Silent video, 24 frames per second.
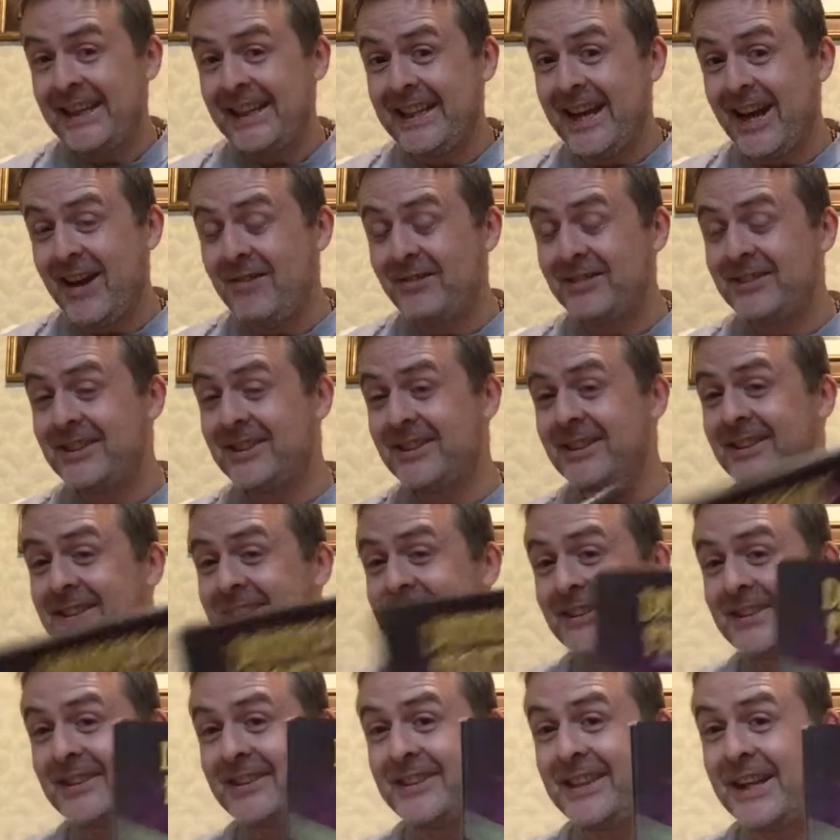
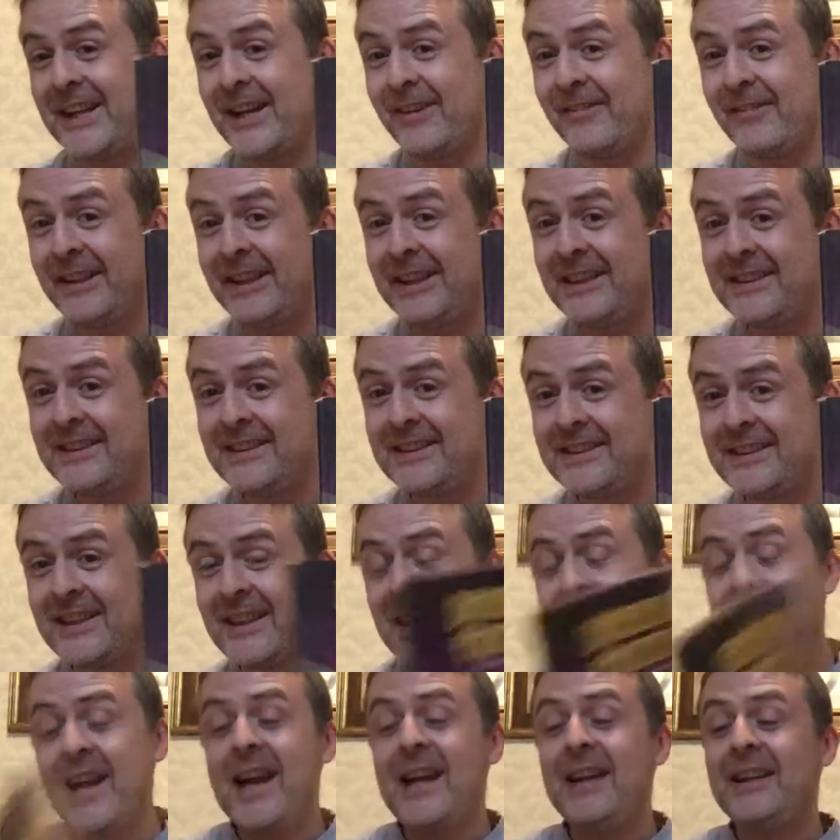Encounters series,
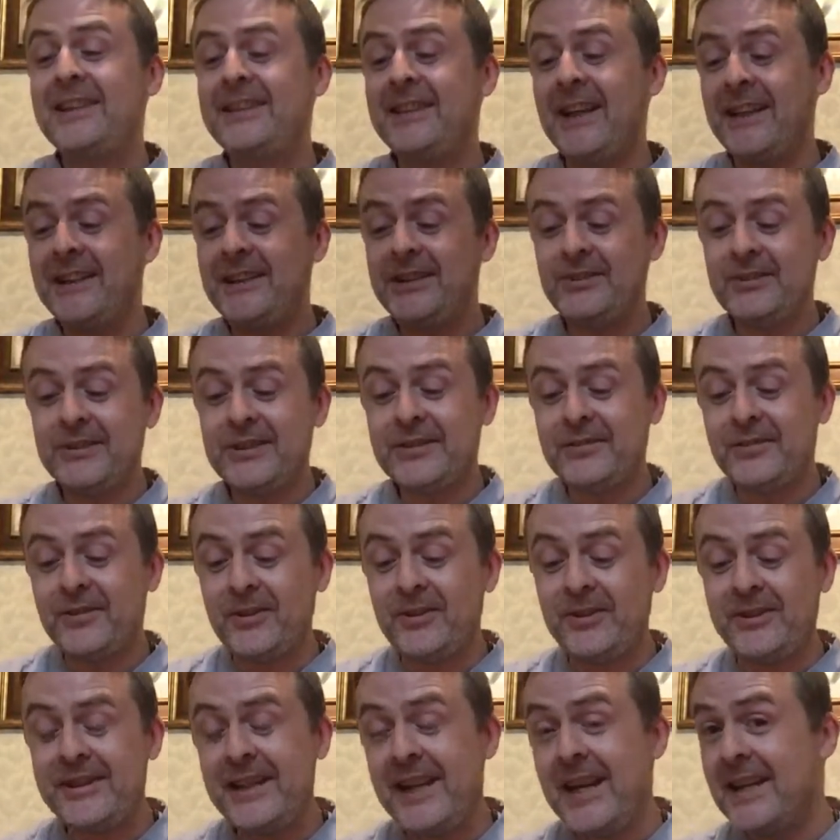Dangerous
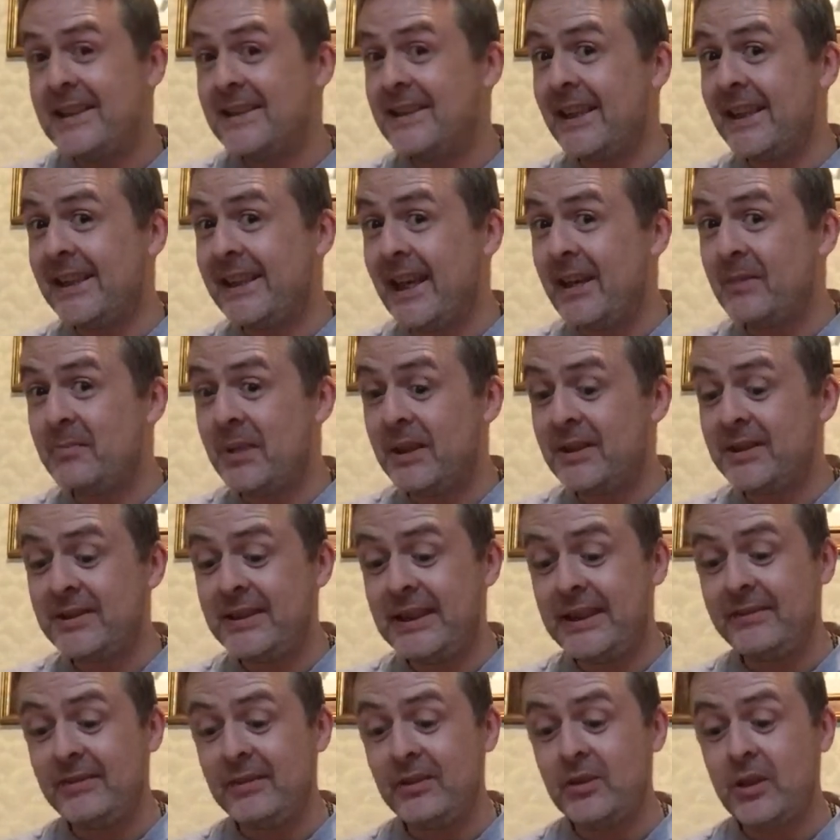Frontiers, again by
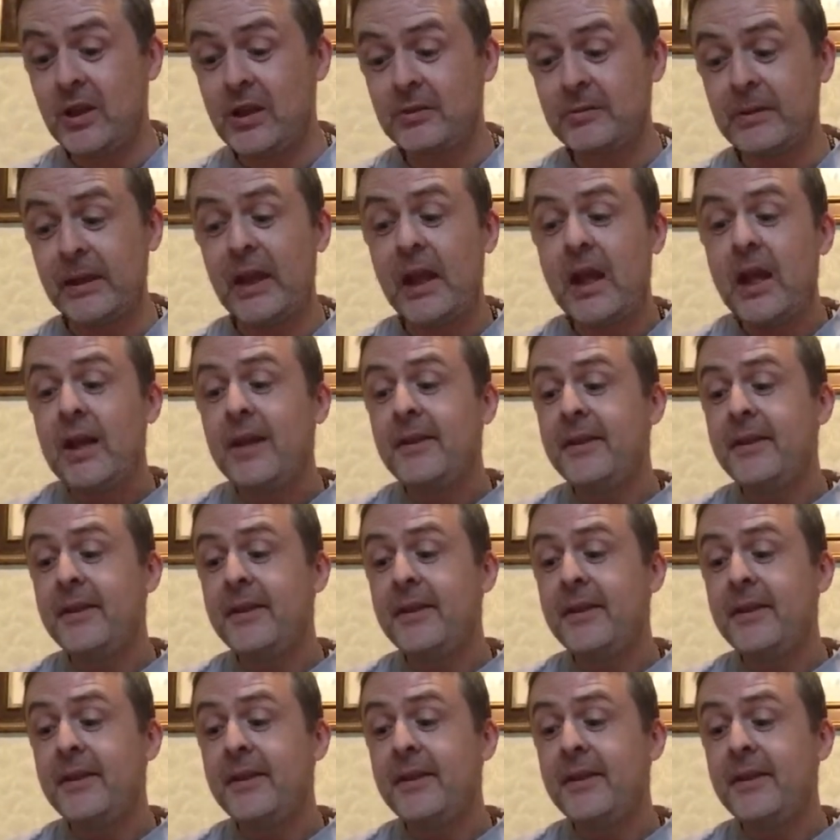Steven Caldwell.